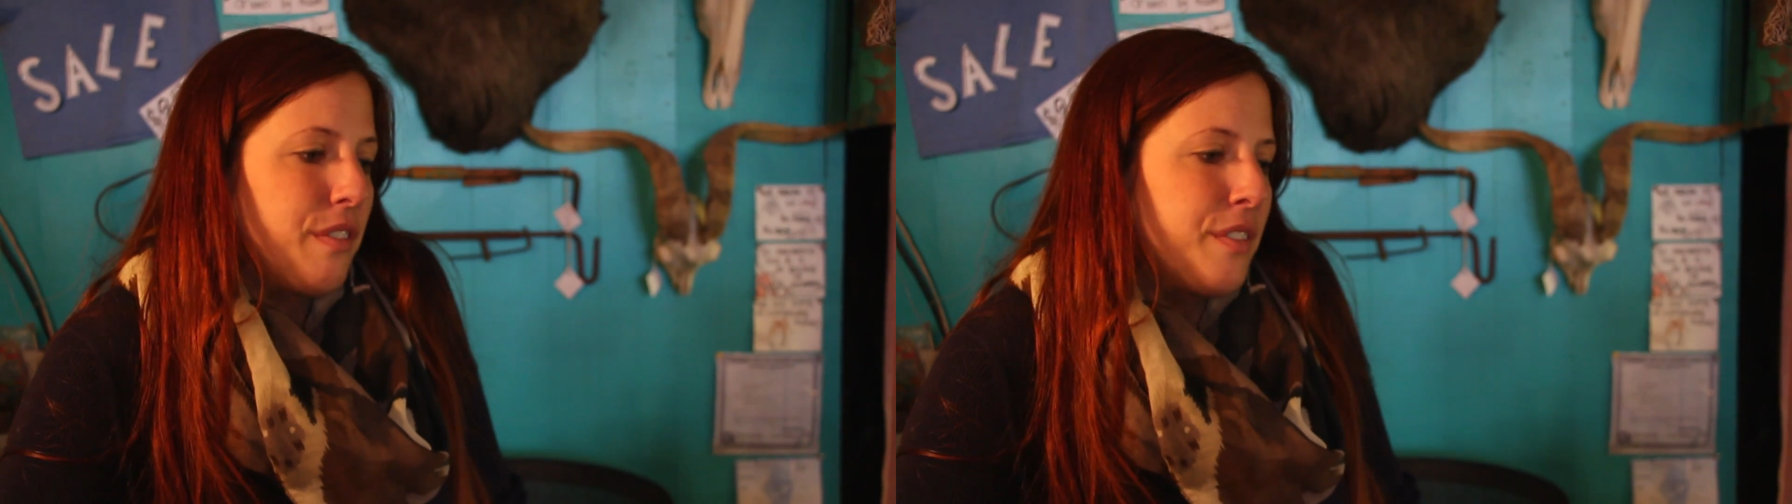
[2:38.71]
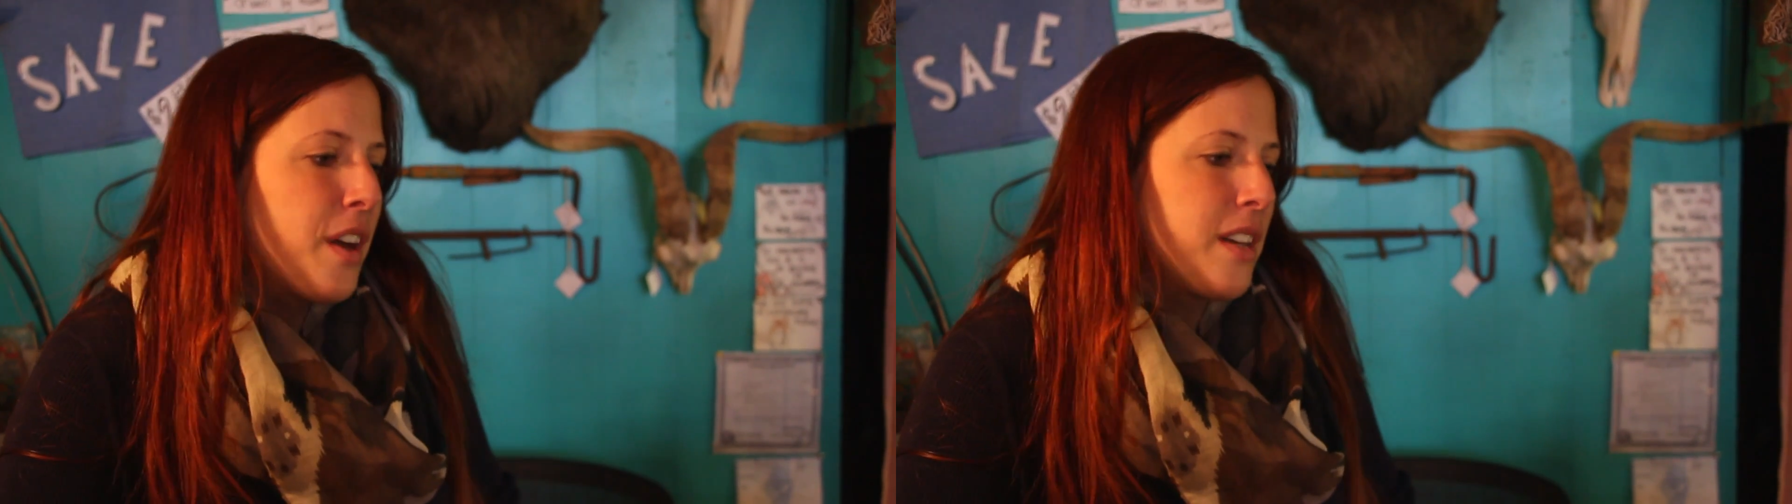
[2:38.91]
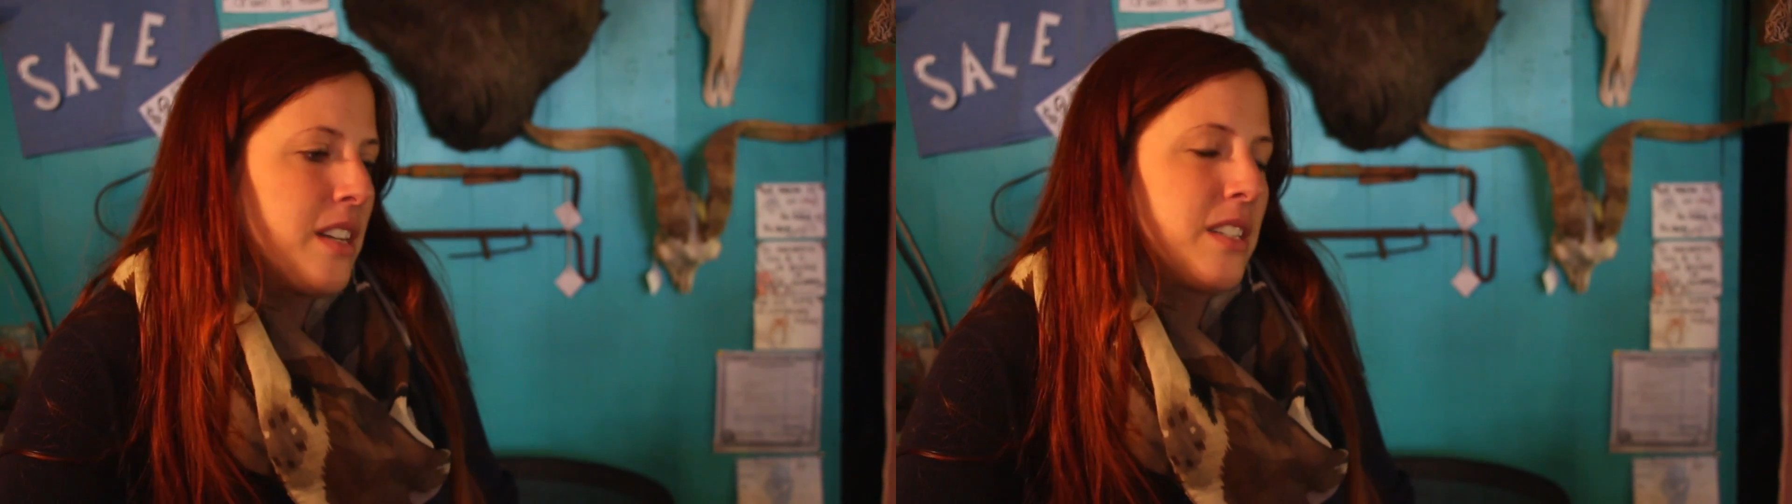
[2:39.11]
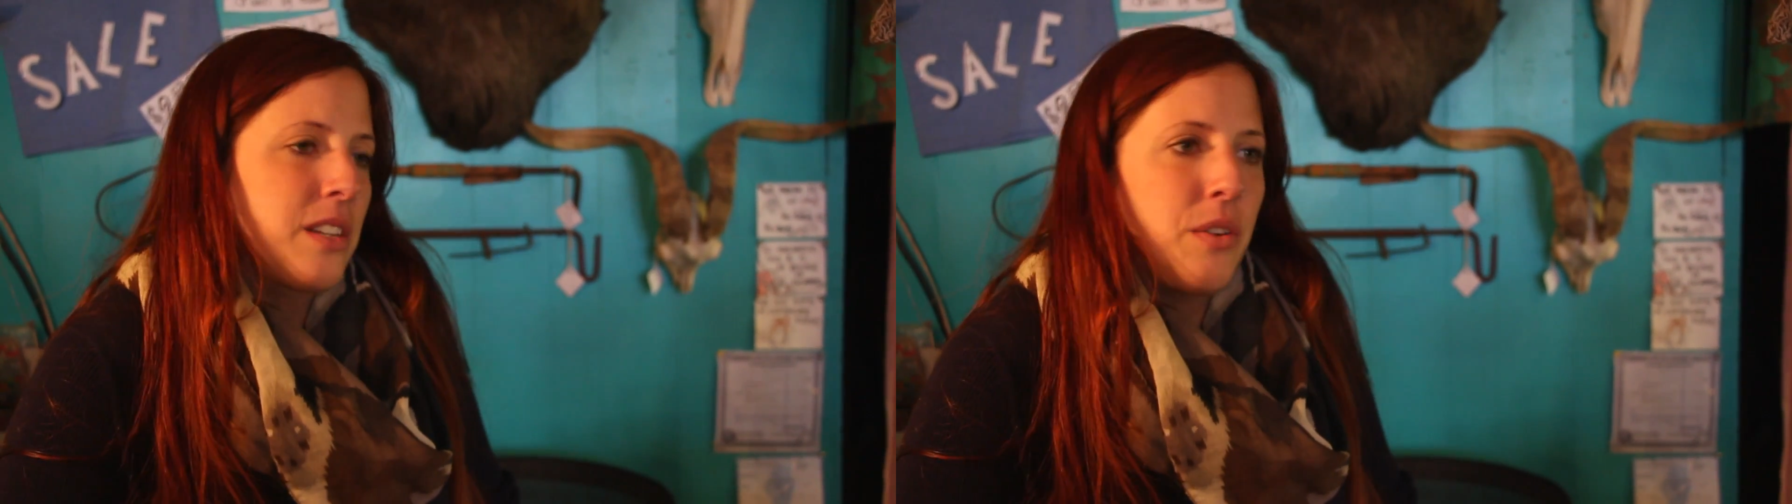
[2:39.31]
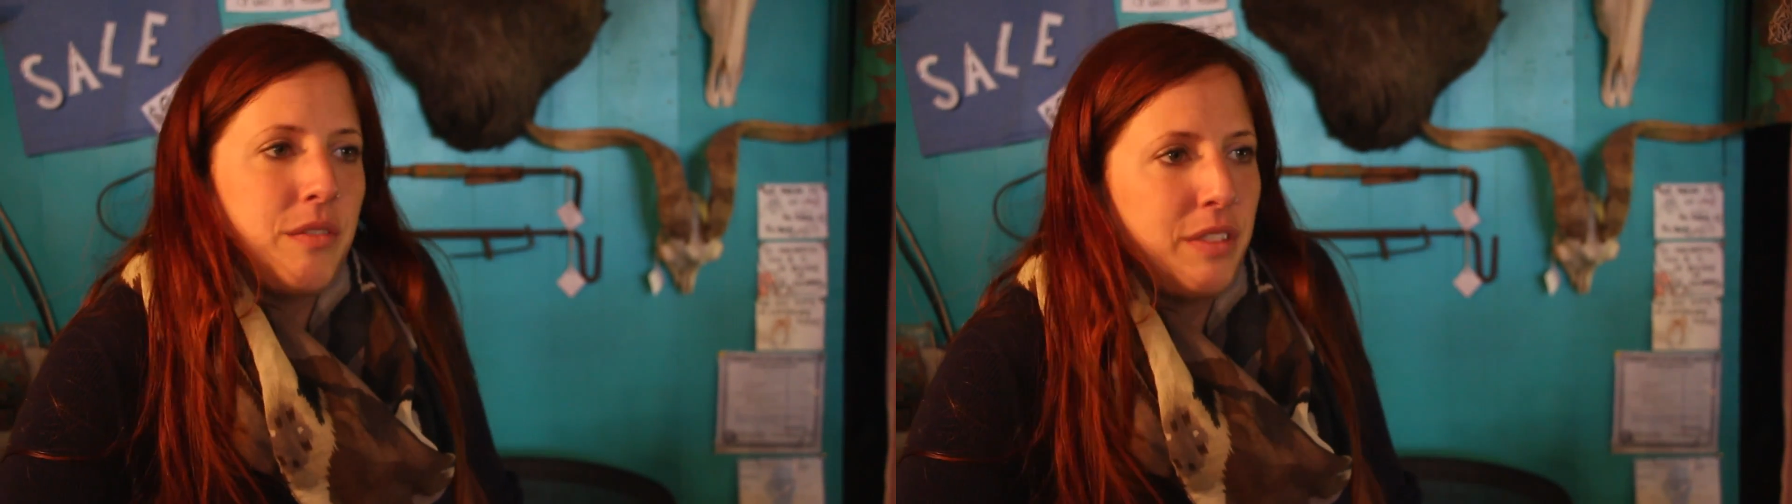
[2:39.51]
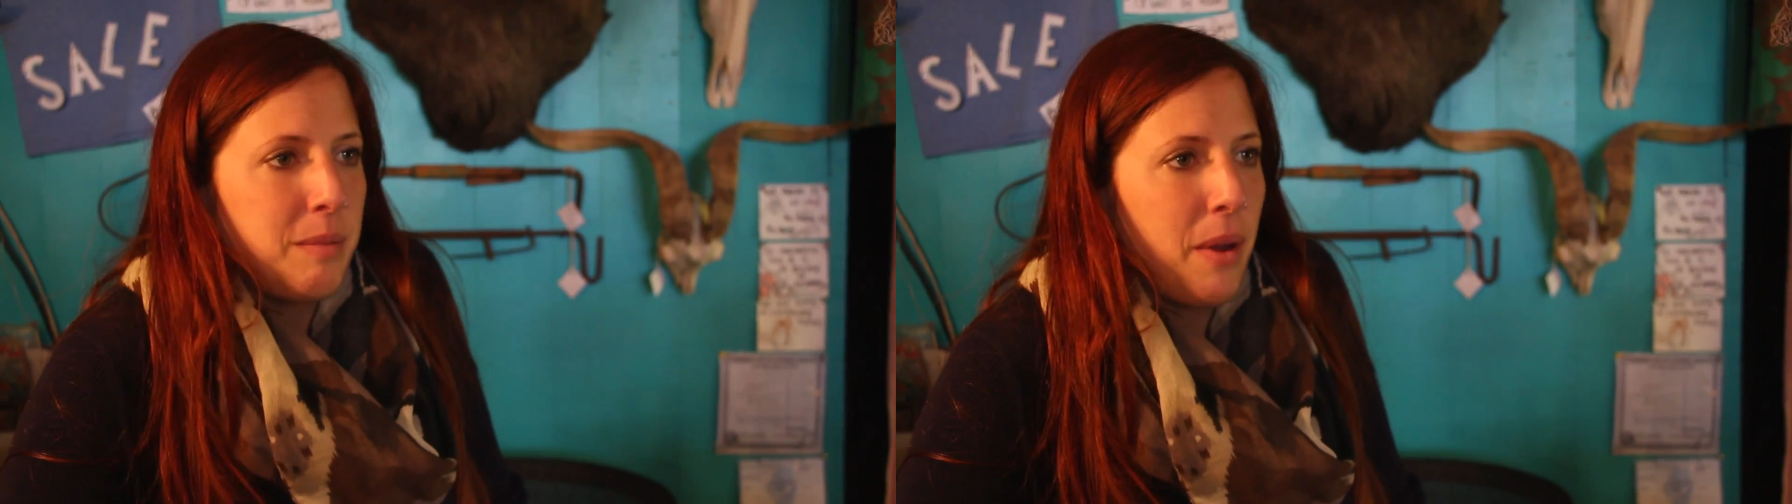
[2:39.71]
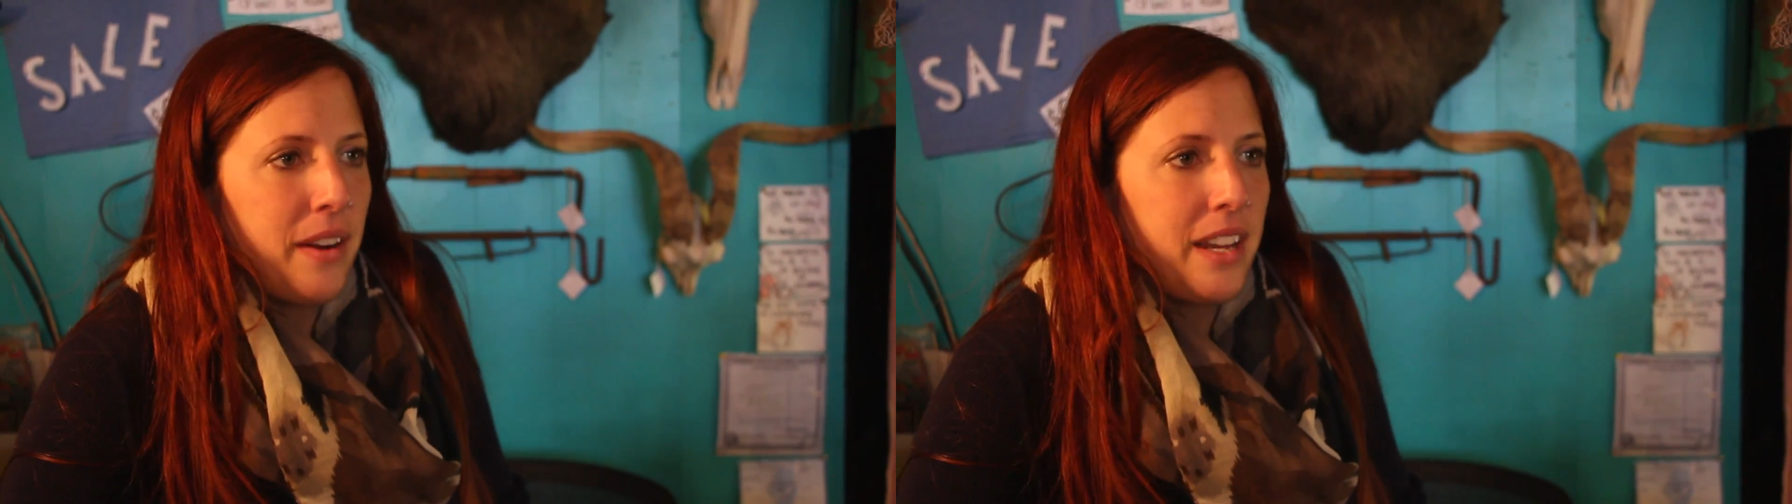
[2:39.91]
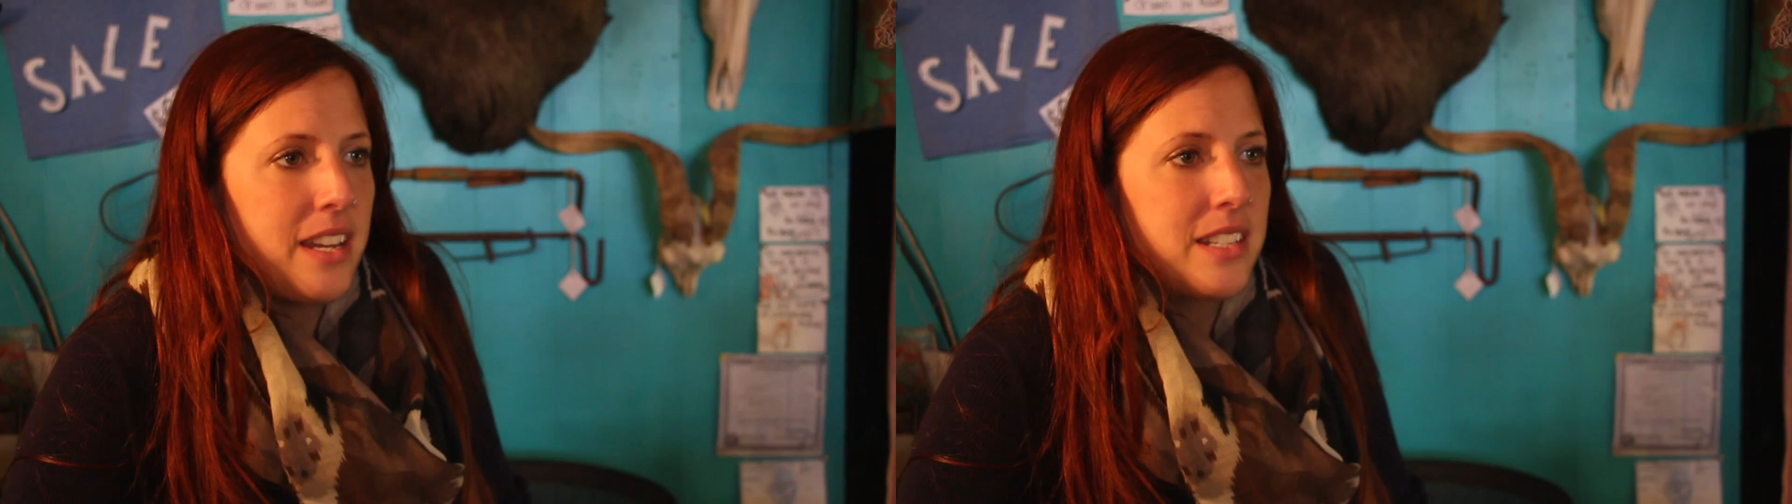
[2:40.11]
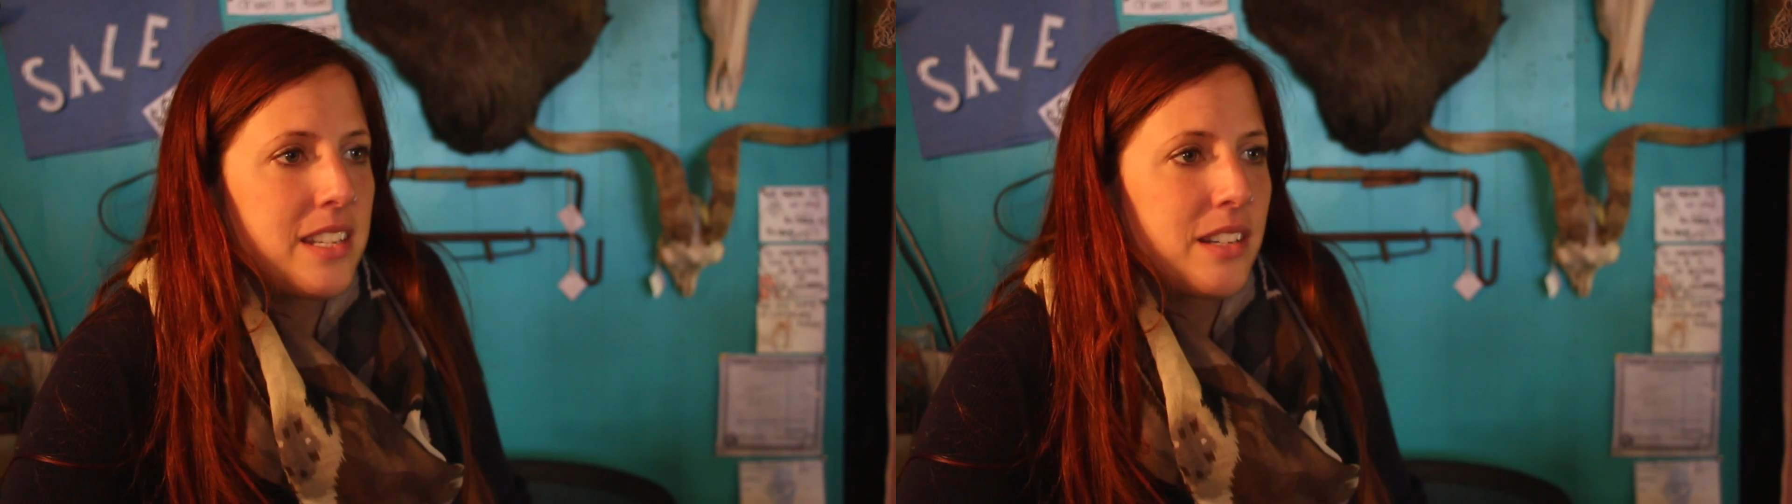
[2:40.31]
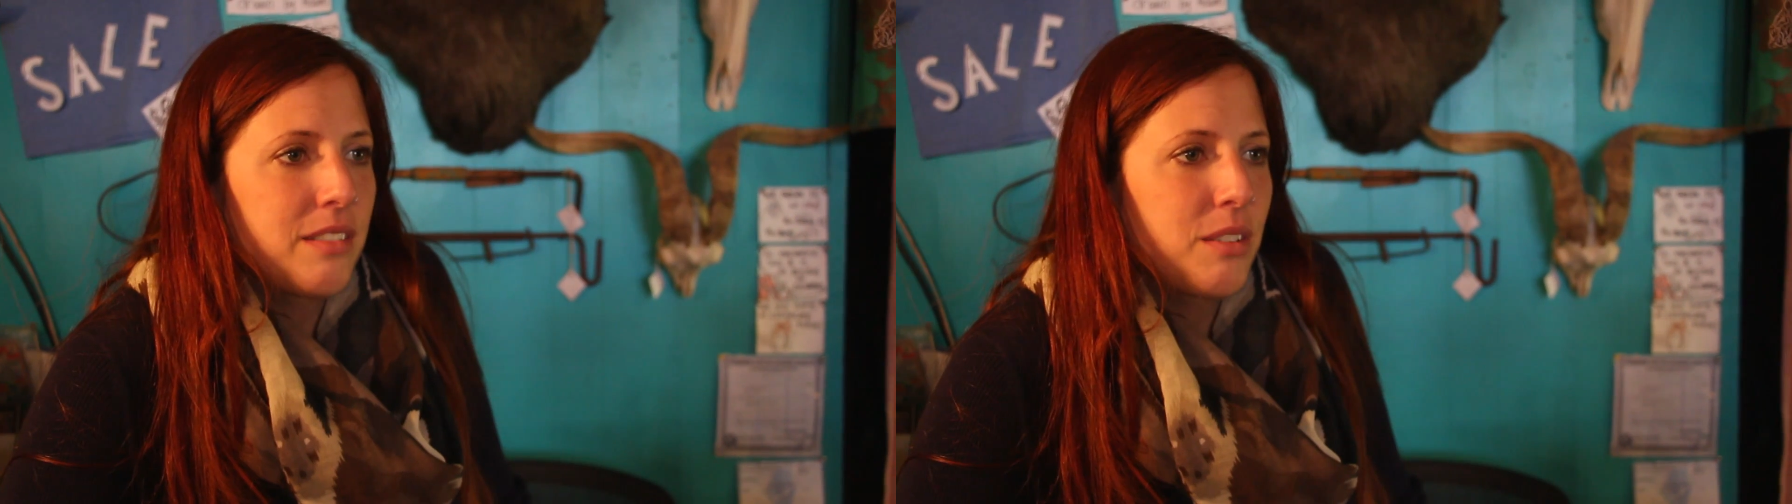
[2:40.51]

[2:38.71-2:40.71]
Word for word: fun is go to flea markets and